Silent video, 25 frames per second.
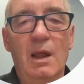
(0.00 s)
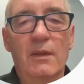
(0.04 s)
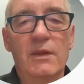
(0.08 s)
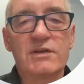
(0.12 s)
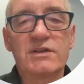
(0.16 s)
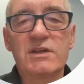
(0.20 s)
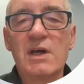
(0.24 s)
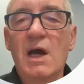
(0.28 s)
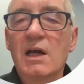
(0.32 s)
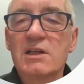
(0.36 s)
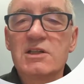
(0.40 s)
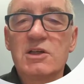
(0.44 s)
The
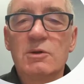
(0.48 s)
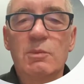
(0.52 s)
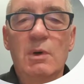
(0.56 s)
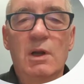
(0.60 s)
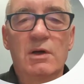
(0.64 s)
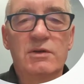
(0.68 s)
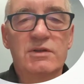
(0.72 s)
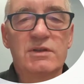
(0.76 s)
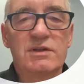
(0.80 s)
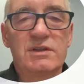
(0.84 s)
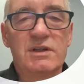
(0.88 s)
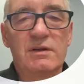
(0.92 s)
startup
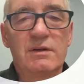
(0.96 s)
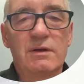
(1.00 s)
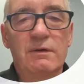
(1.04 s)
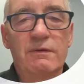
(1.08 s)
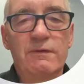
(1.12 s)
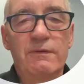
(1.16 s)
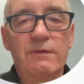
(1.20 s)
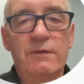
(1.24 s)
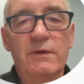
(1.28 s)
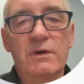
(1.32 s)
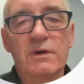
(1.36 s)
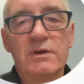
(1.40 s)
losses in the
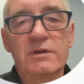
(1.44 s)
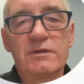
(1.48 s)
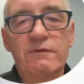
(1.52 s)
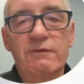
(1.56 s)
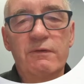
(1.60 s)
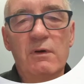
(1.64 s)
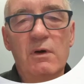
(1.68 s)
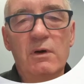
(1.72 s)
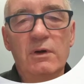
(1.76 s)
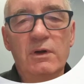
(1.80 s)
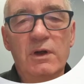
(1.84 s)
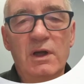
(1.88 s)

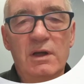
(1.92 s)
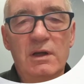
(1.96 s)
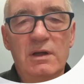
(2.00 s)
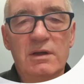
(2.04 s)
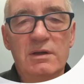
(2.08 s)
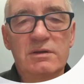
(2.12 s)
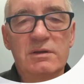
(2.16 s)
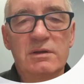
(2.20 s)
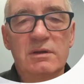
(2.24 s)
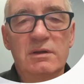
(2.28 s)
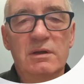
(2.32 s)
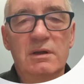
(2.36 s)
first 4
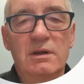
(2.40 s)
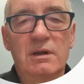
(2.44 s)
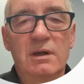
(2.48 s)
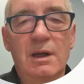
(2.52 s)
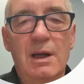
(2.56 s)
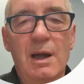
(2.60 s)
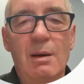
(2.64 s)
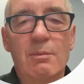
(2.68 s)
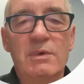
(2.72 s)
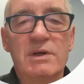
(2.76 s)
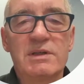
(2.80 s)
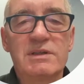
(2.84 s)
years
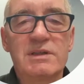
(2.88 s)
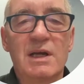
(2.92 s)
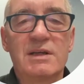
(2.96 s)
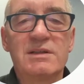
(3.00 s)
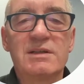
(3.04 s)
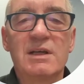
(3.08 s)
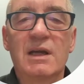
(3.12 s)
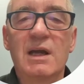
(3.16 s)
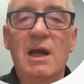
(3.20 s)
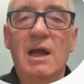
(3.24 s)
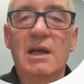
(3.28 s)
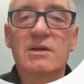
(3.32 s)
can be
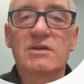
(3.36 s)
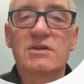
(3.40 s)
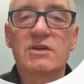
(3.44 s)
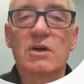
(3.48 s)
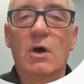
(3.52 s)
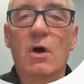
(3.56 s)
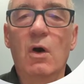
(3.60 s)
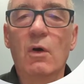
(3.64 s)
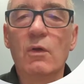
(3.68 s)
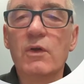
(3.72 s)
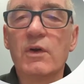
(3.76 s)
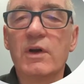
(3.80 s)
set
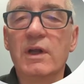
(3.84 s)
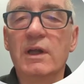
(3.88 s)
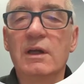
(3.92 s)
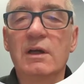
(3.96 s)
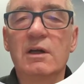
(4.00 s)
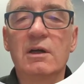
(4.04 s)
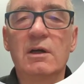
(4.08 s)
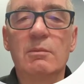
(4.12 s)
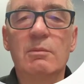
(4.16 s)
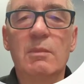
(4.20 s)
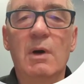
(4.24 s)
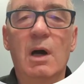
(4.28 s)
against other
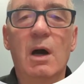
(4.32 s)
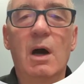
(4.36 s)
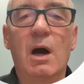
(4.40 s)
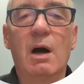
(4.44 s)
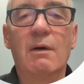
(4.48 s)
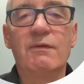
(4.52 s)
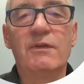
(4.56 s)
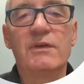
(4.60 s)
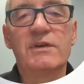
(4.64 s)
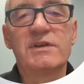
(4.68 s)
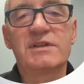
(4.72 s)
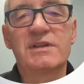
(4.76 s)
income
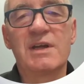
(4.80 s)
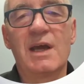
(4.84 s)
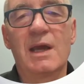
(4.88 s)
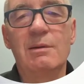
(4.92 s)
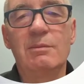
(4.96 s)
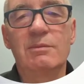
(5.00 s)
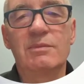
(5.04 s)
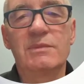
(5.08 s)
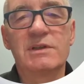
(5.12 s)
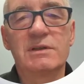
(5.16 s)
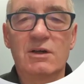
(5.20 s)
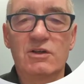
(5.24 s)
of the
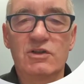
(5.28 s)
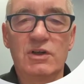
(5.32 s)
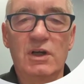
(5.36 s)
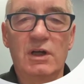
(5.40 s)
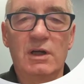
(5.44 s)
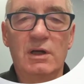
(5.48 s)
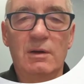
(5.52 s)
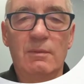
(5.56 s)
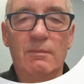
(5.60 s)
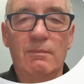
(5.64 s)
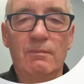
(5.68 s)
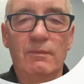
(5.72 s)
same tax
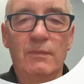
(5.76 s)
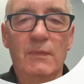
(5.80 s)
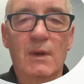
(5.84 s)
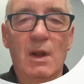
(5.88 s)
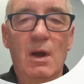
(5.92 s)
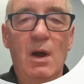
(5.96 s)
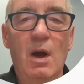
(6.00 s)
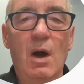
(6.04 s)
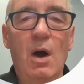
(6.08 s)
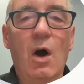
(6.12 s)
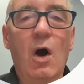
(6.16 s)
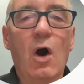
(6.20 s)
year,
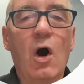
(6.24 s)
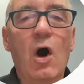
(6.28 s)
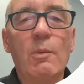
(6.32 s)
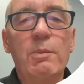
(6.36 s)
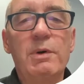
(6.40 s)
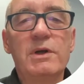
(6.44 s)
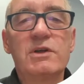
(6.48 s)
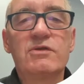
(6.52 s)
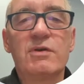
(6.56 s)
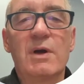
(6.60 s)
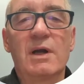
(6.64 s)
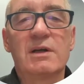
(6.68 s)

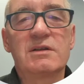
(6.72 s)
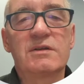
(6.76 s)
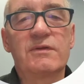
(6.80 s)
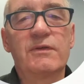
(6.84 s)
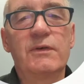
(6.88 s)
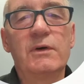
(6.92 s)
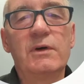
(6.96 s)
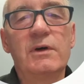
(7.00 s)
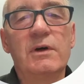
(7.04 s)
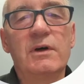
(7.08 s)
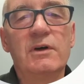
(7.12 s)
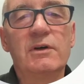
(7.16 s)
or be
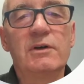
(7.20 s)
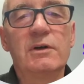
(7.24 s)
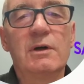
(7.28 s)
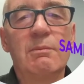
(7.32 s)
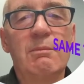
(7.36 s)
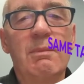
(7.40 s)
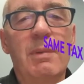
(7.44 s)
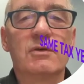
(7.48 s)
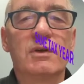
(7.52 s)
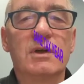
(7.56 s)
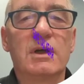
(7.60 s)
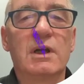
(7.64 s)
transferred
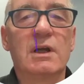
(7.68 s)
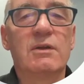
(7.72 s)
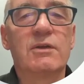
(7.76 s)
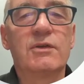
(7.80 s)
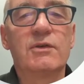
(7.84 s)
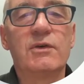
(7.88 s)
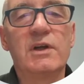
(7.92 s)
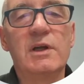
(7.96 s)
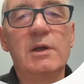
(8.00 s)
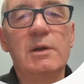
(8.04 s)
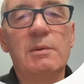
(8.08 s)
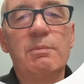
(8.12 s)
to the
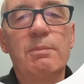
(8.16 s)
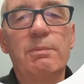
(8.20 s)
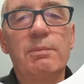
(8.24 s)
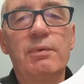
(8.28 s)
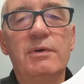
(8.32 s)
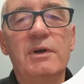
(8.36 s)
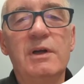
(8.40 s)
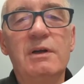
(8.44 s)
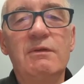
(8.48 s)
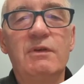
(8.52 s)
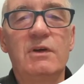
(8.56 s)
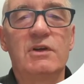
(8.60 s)
3
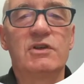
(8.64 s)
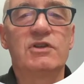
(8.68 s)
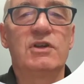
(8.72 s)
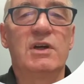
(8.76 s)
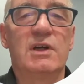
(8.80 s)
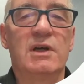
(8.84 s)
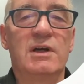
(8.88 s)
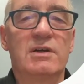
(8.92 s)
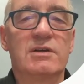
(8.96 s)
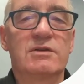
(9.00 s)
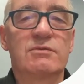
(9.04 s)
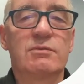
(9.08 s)
previous
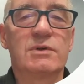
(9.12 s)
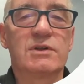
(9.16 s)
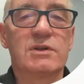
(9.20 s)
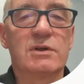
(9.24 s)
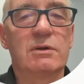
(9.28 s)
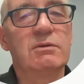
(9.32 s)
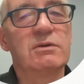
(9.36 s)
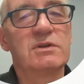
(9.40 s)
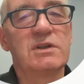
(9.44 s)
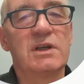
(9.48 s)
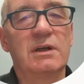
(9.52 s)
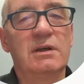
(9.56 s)
years,
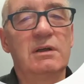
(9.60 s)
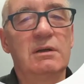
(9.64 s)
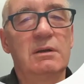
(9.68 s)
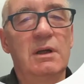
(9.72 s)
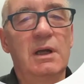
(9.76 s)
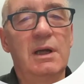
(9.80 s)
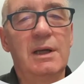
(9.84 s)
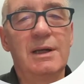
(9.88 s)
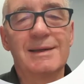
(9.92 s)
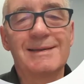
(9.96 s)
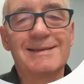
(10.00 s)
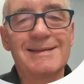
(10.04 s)
resulting
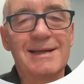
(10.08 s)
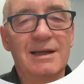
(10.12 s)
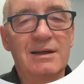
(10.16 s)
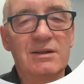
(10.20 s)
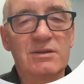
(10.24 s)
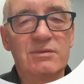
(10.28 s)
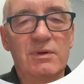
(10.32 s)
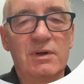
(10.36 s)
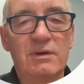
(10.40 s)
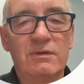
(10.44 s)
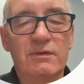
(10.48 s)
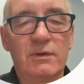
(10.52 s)
in a
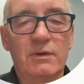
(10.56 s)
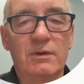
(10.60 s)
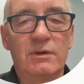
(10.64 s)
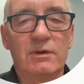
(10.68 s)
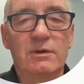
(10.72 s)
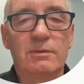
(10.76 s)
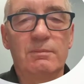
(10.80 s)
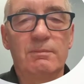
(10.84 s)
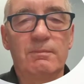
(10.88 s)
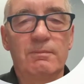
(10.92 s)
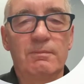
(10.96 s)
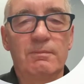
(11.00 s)
tax refund.